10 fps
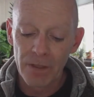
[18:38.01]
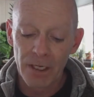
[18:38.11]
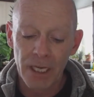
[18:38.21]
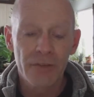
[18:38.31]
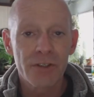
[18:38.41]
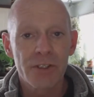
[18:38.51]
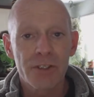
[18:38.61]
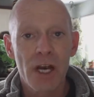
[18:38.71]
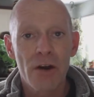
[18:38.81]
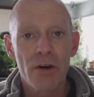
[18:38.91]
Again, this
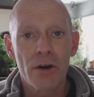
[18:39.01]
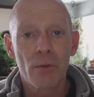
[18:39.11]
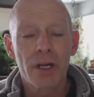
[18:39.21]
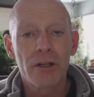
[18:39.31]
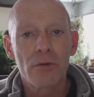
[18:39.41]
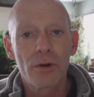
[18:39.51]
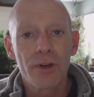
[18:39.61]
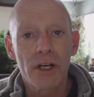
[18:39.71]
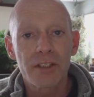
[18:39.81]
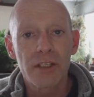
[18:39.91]
is Garen on
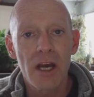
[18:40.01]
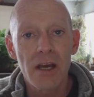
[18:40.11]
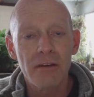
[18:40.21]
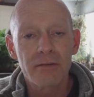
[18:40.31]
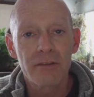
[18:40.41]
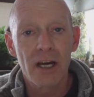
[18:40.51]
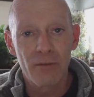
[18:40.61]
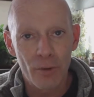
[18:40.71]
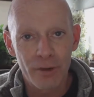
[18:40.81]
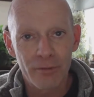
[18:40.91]
awakentheworld.ca. Have
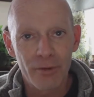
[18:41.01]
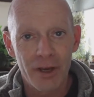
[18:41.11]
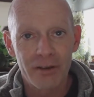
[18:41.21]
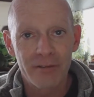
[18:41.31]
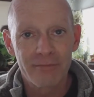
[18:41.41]
a wonderful day.